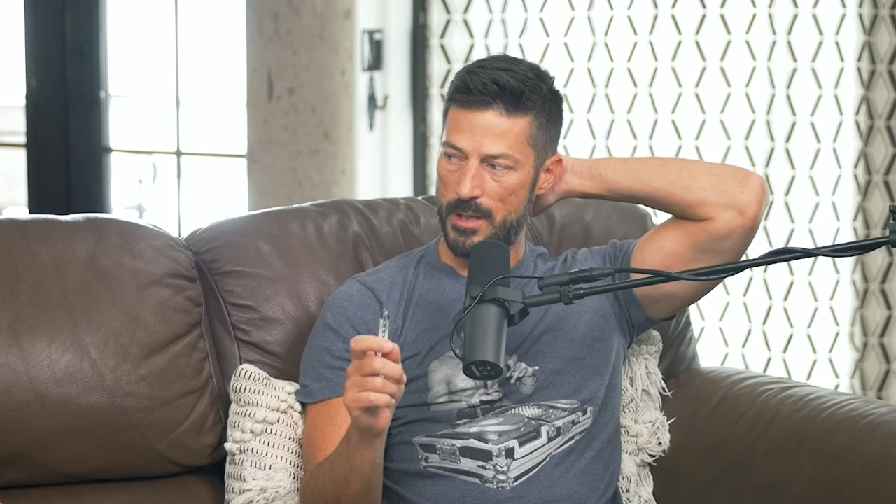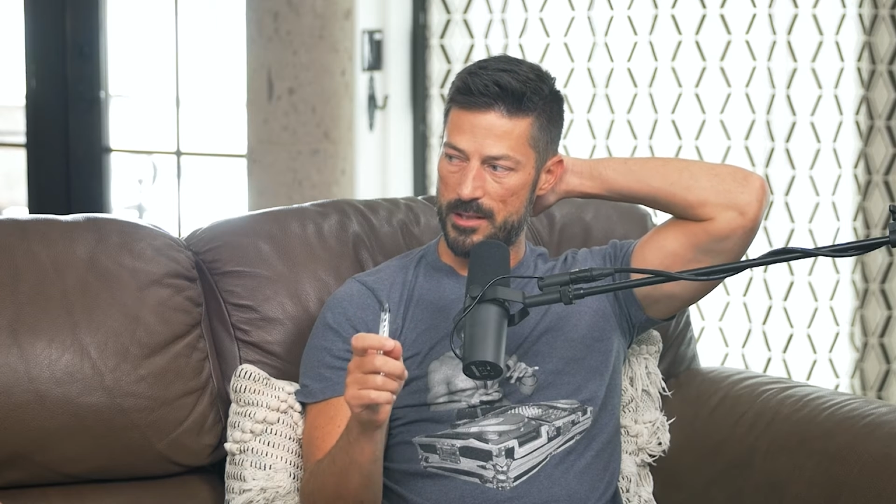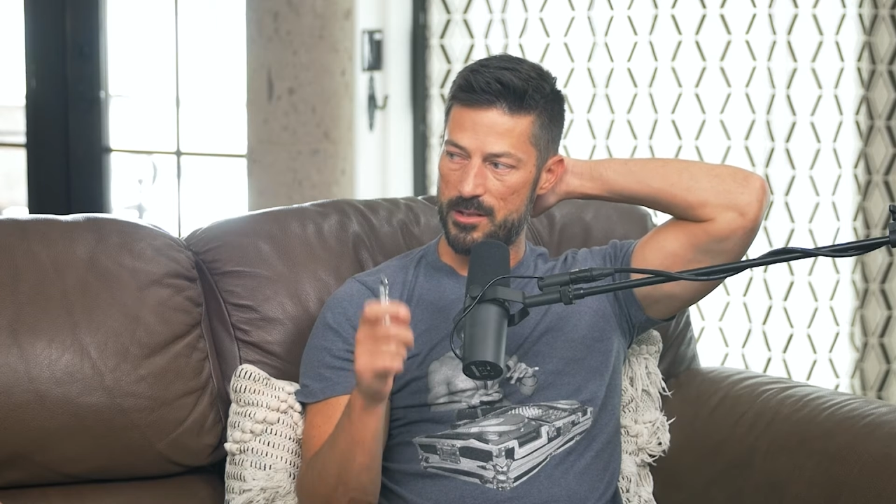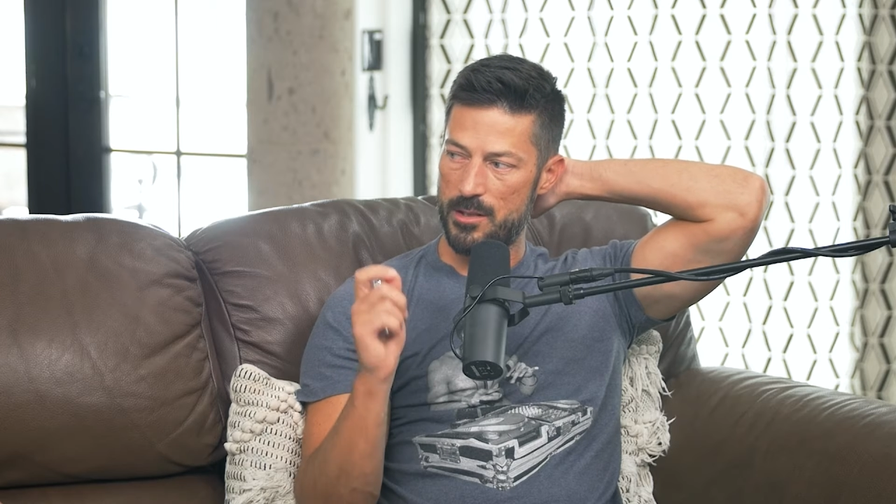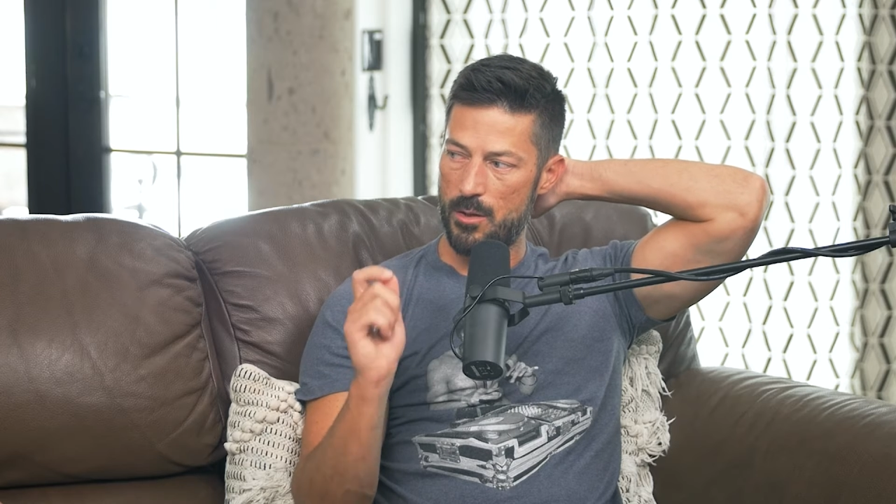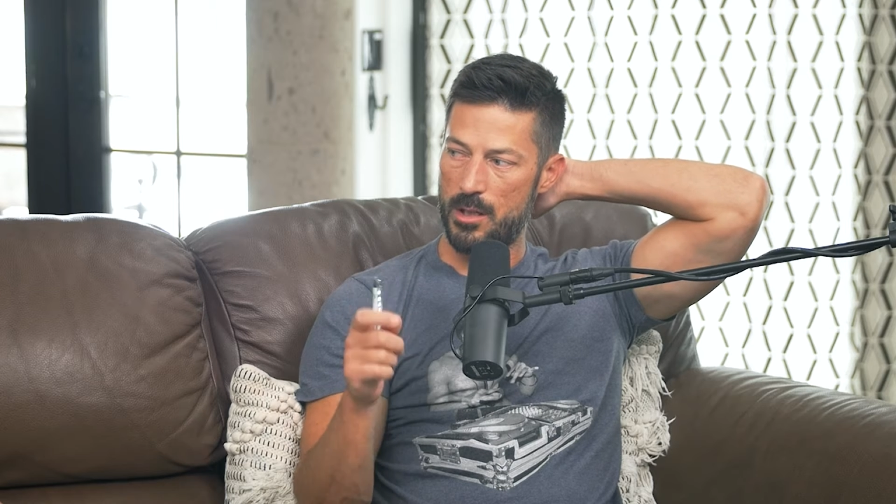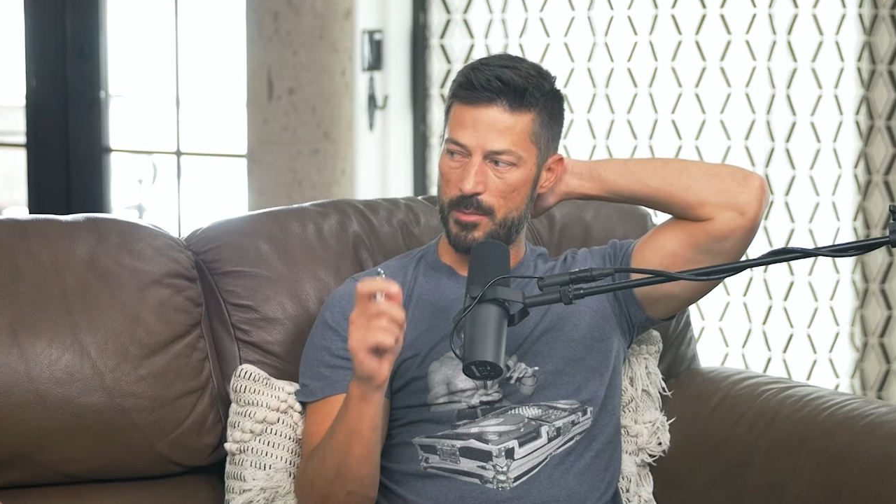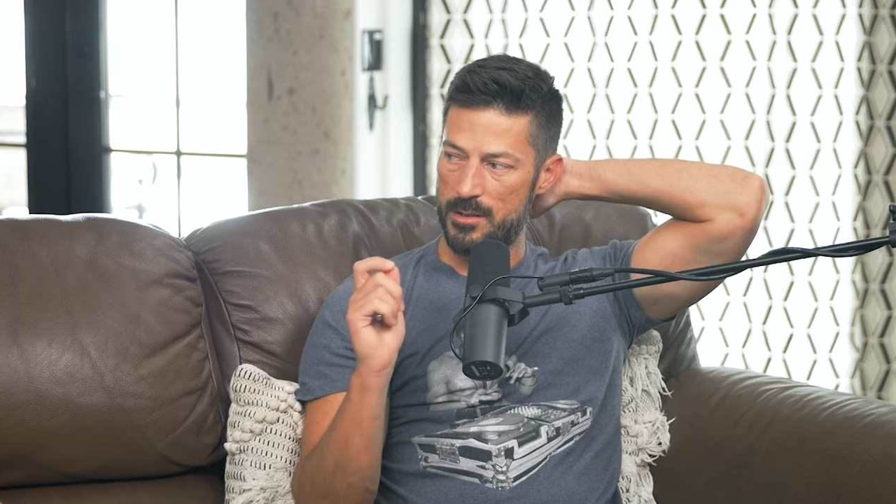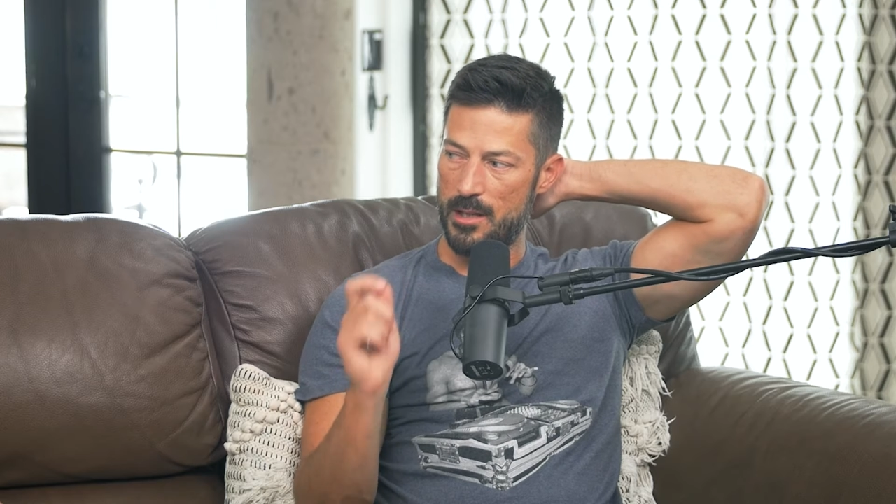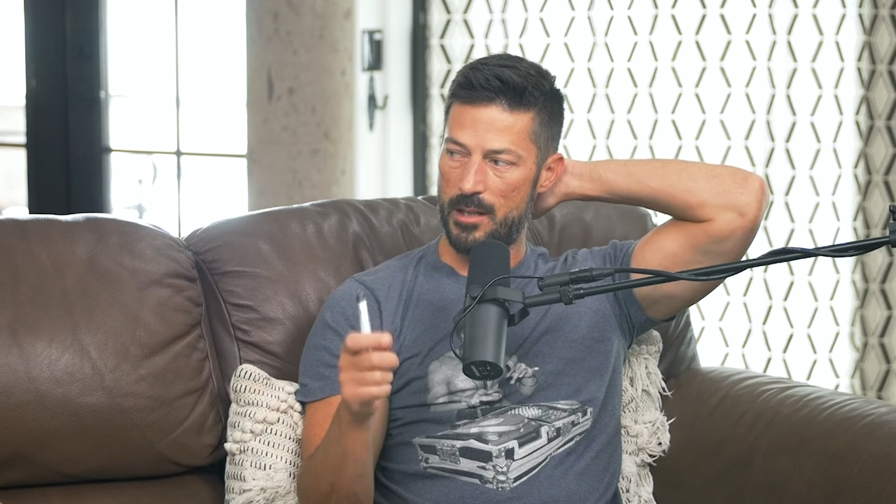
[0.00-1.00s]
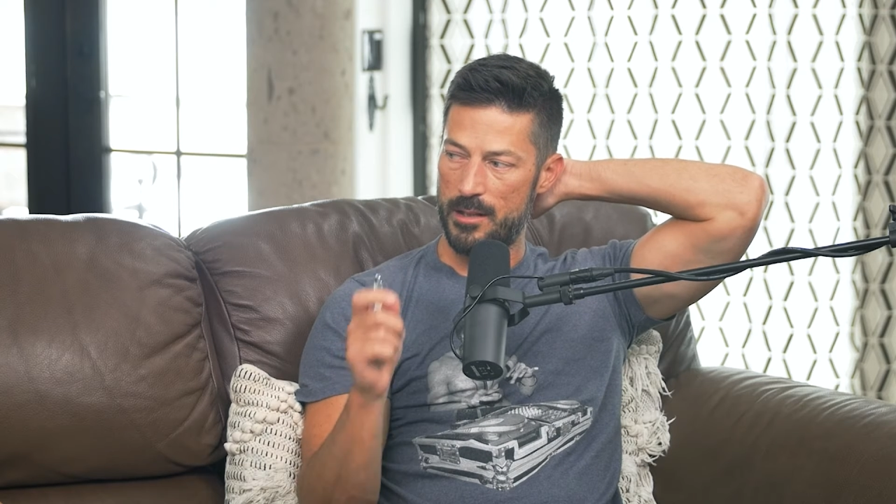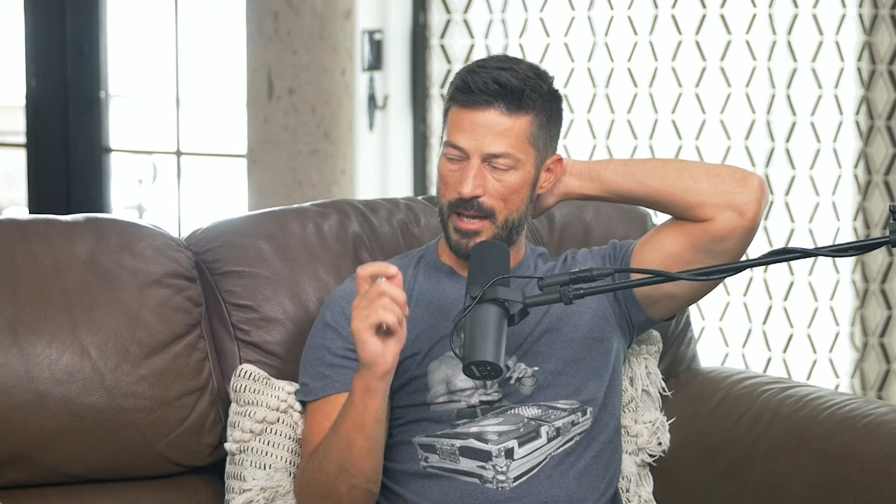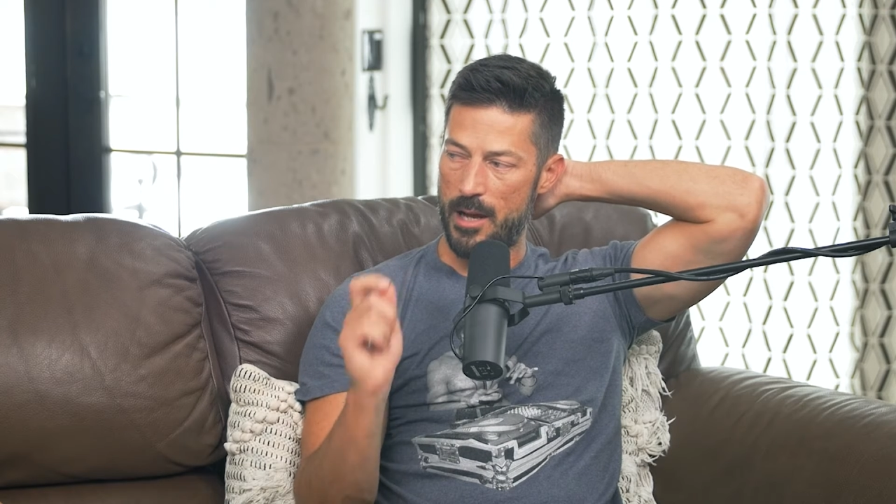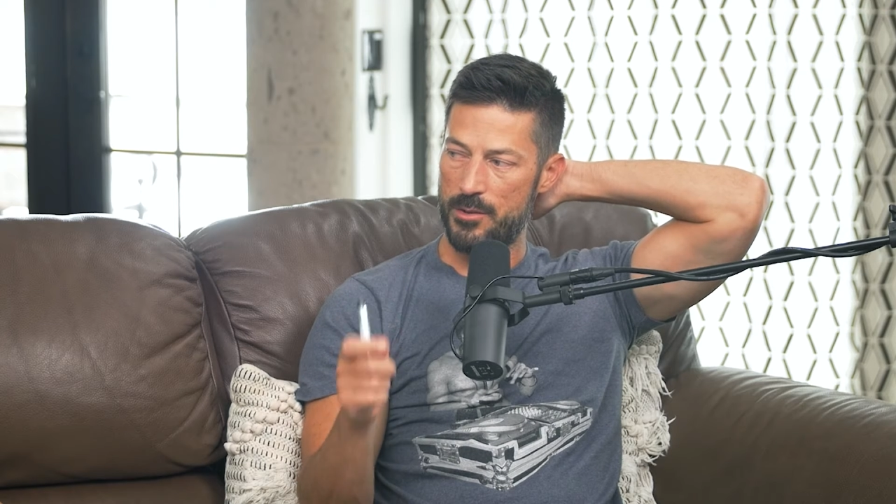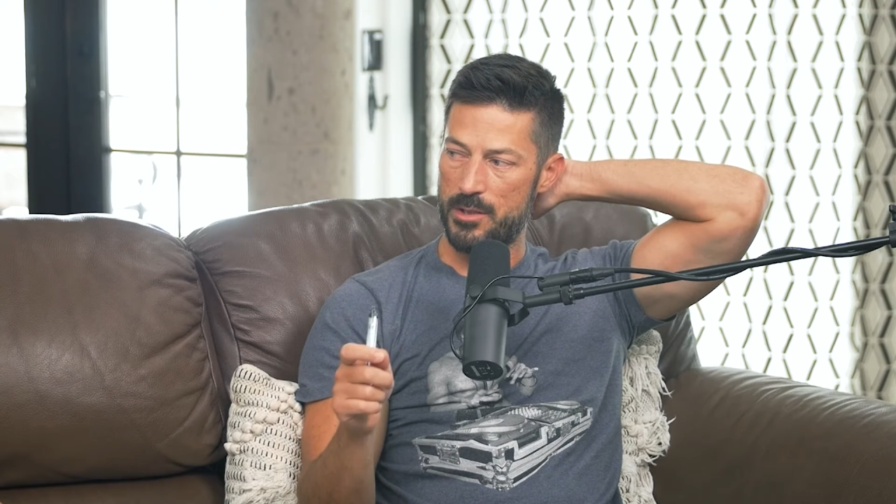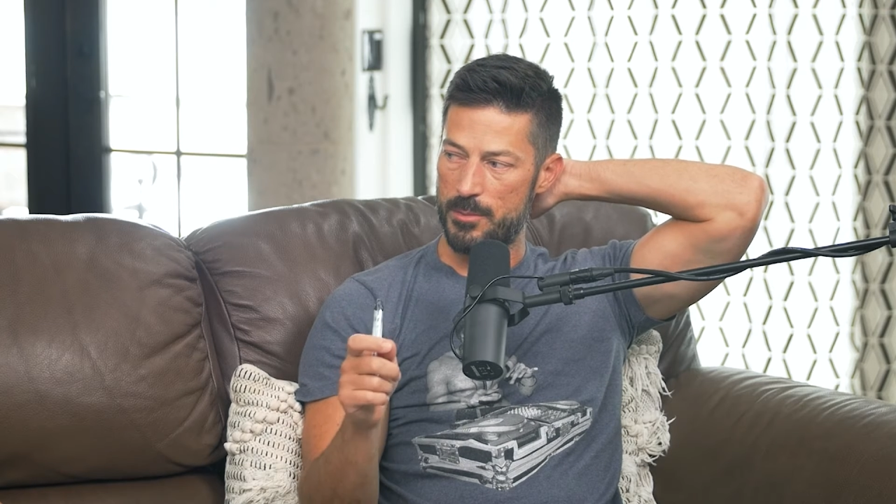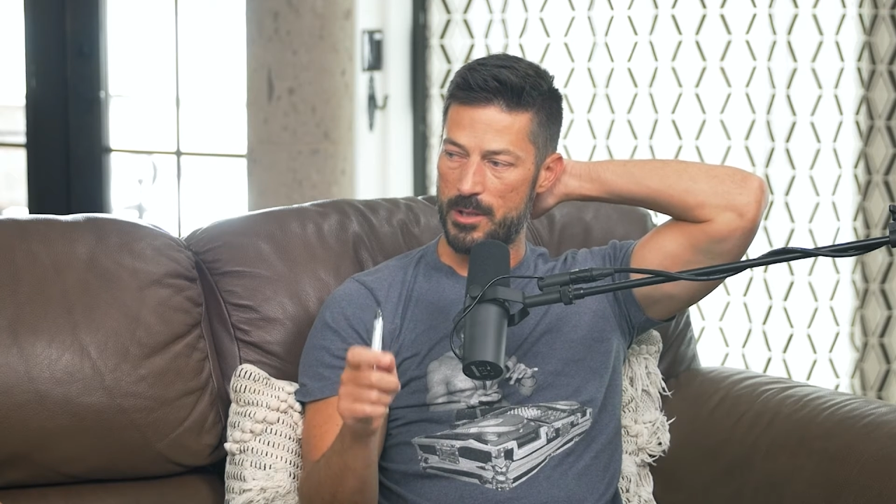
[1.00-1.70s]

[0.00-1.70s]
that's still going to be selling the houses,